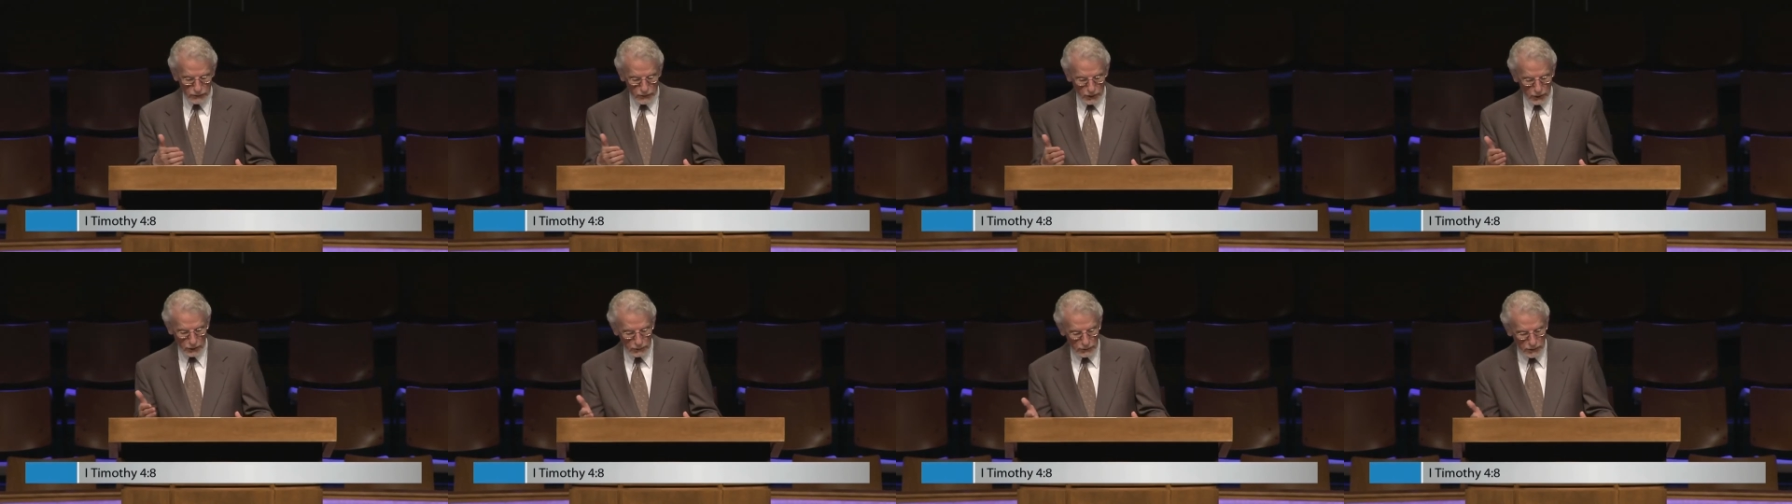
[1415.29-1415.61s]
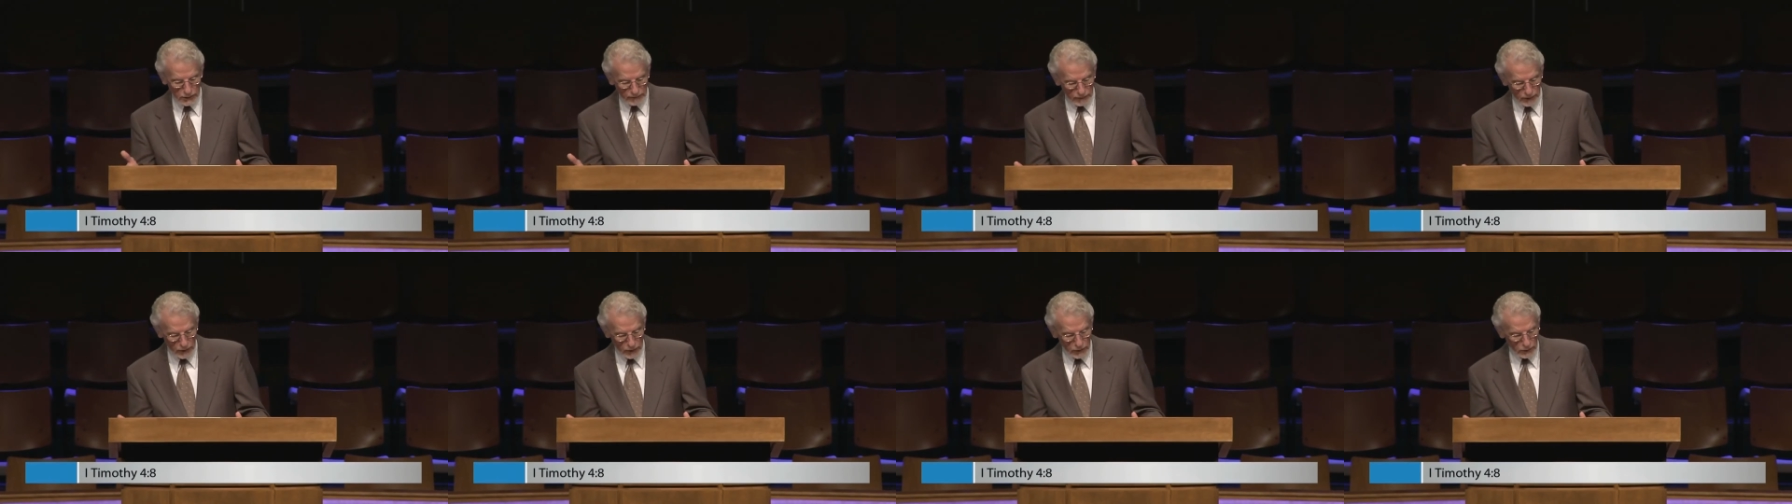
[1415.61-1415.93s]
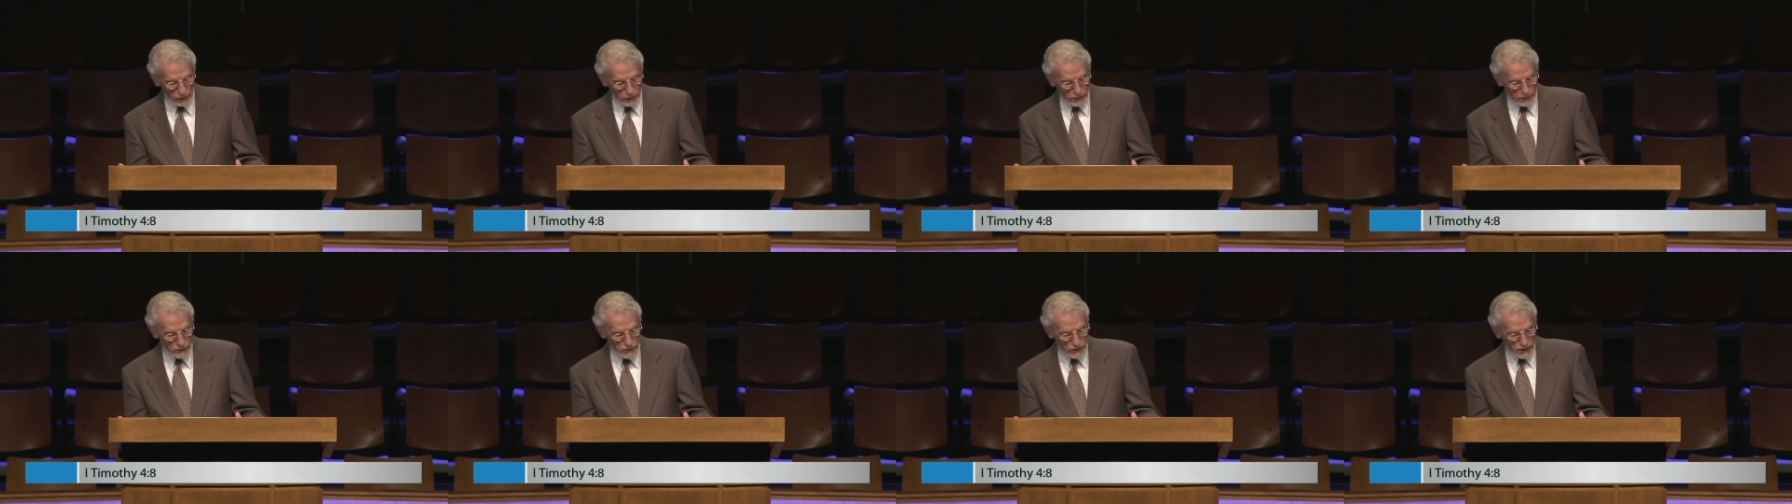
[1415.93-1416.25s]
those of our
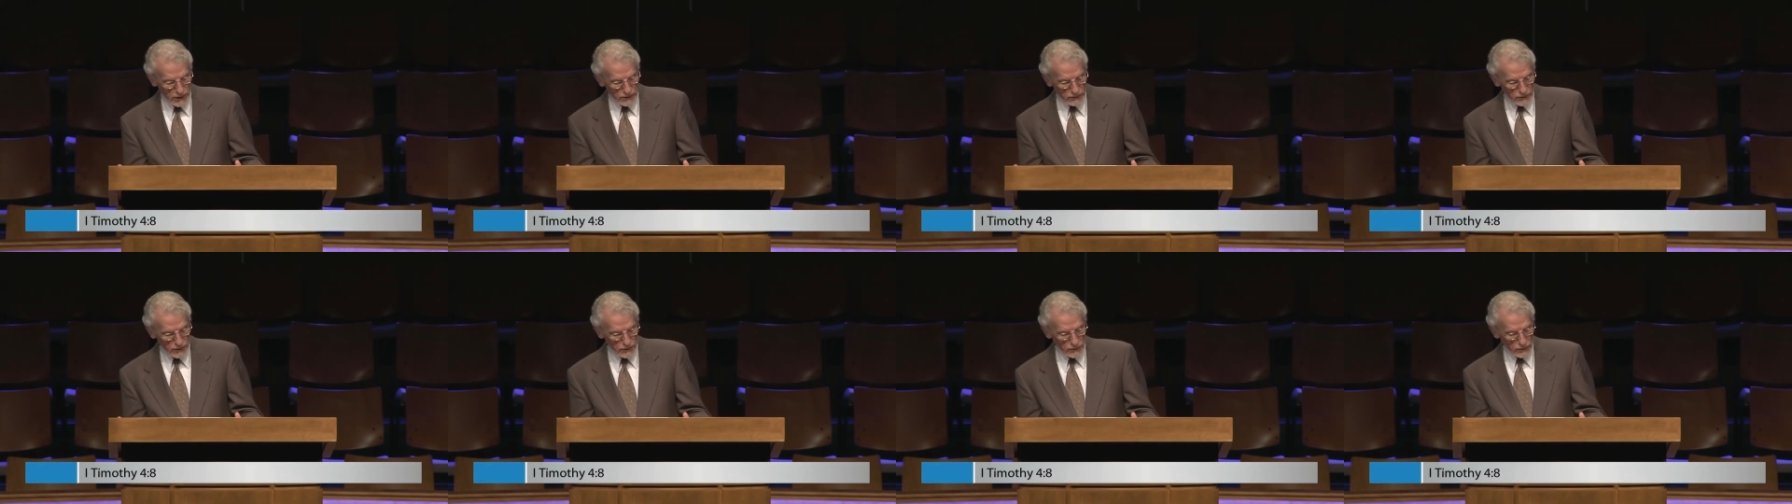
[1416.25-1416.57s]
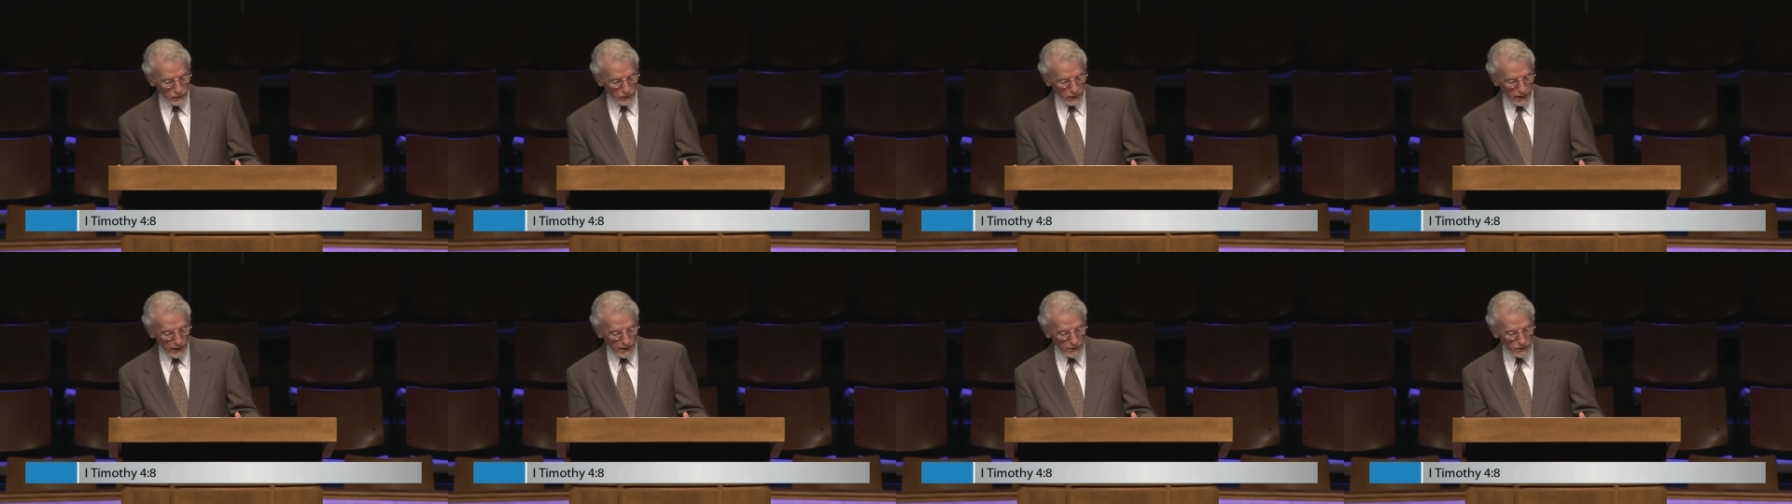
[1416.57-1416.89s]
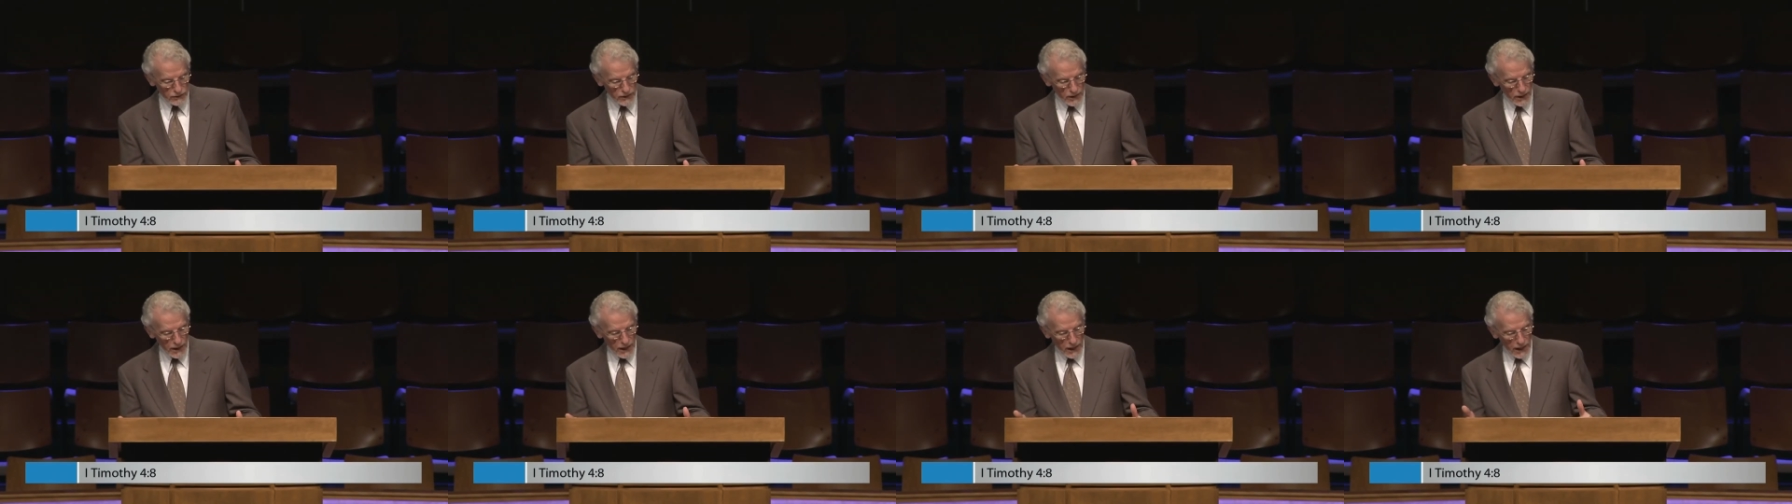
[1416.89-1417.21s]
Lord Jesus
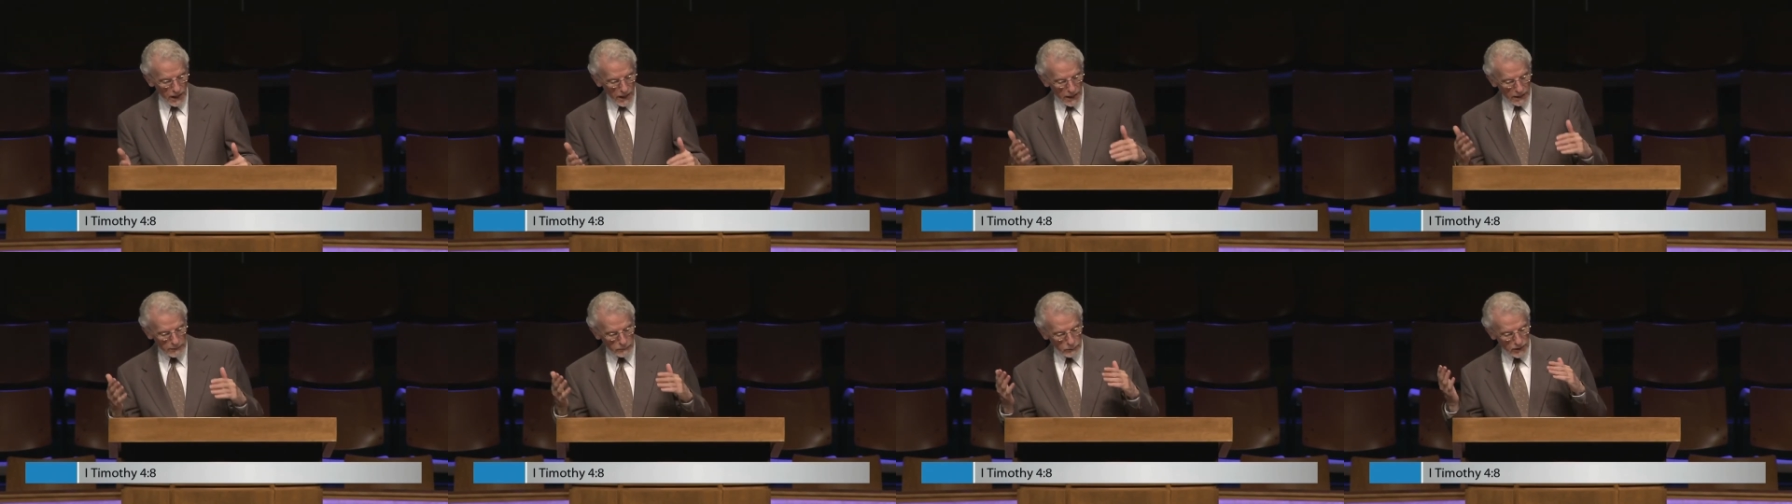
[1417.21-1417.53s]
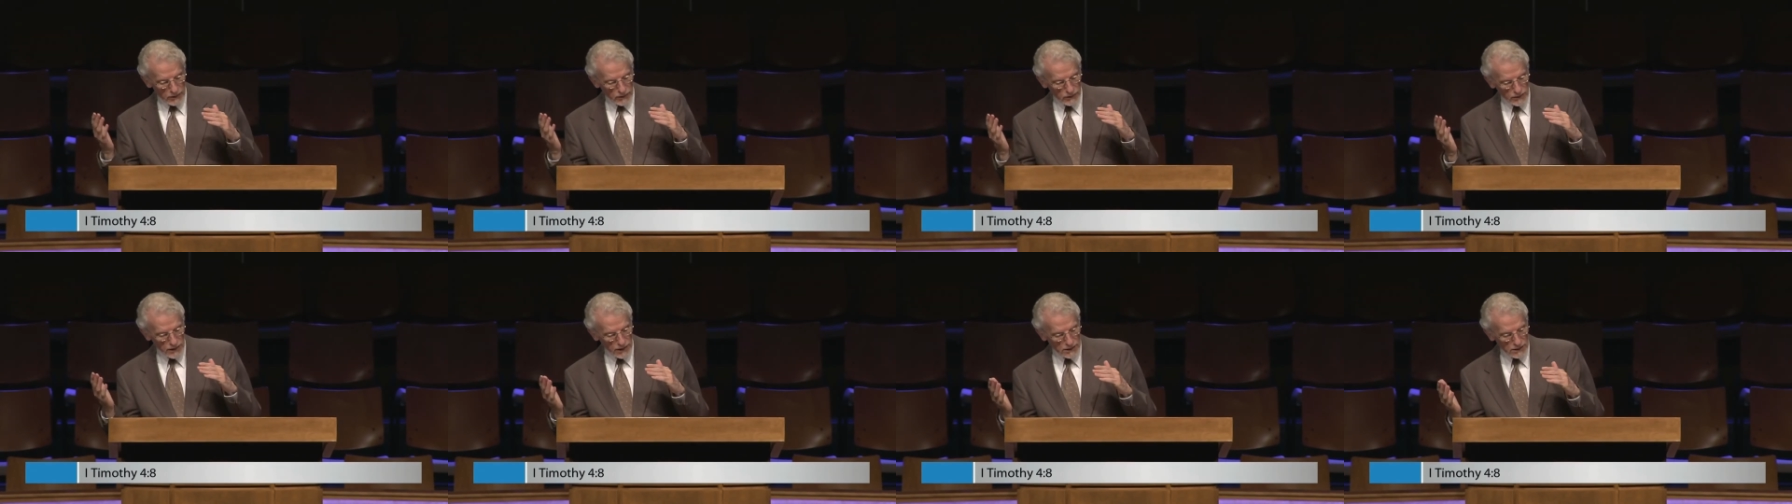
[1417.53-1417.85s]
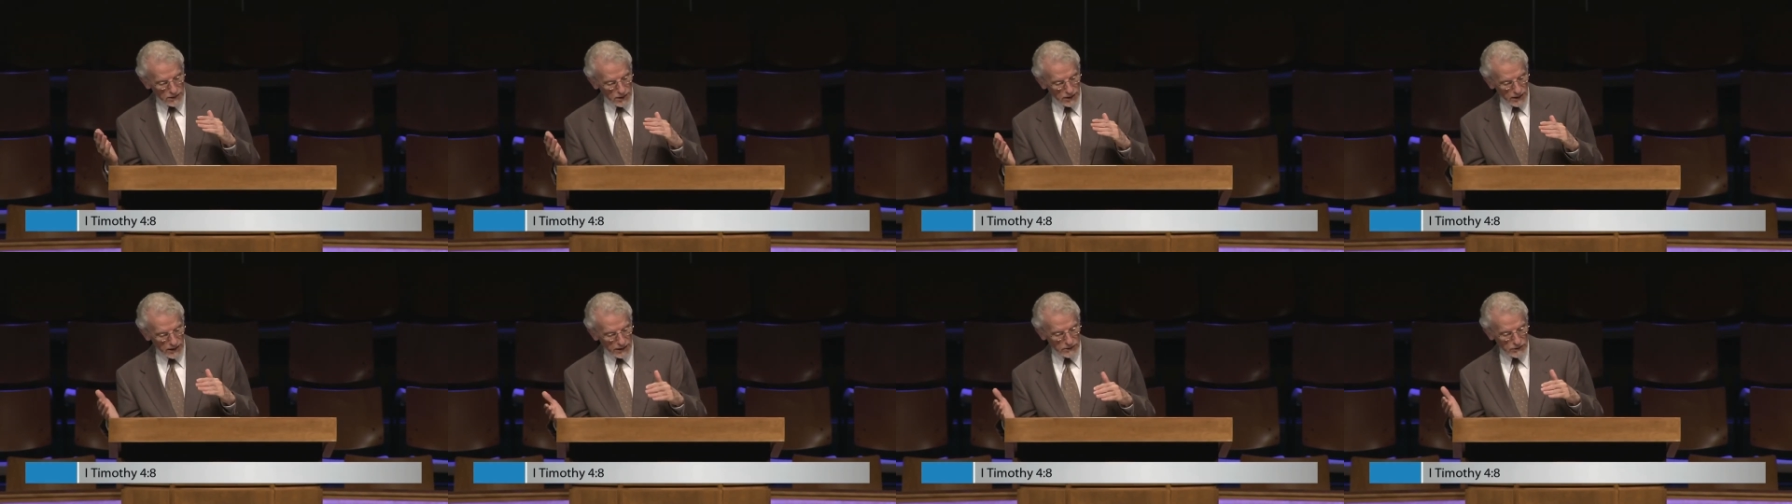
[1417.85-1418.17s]
Christ, and with the
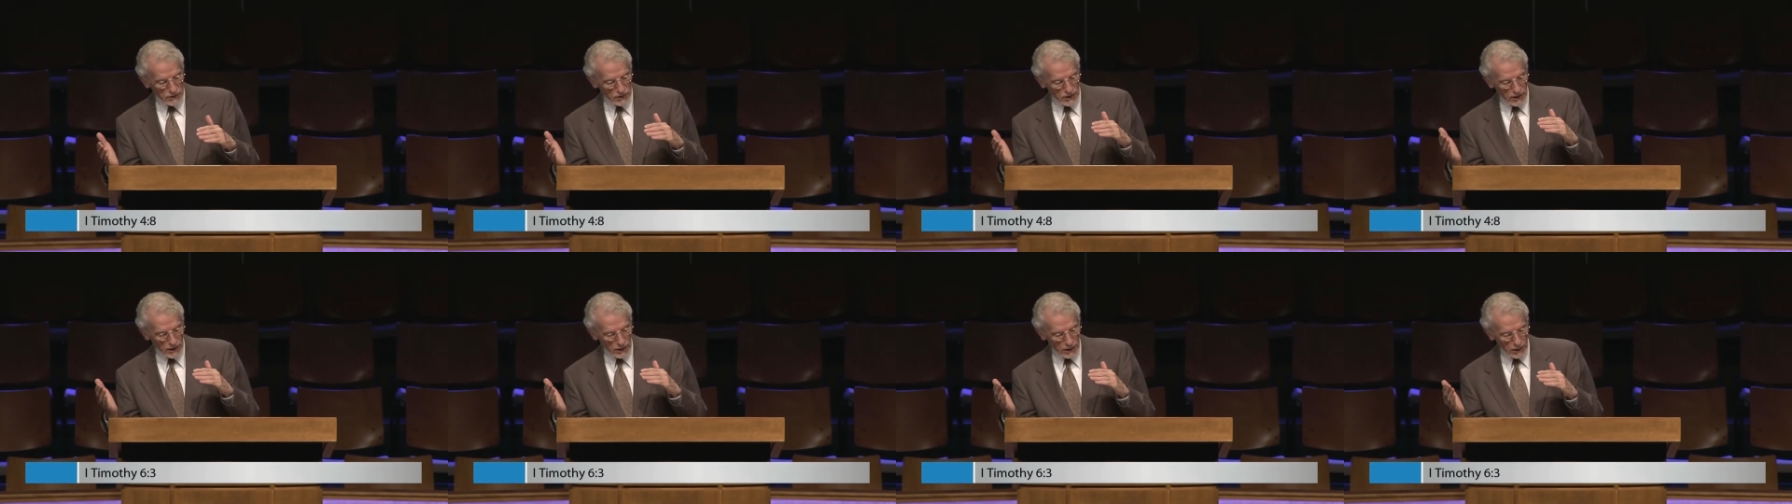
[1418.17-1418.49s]
teaching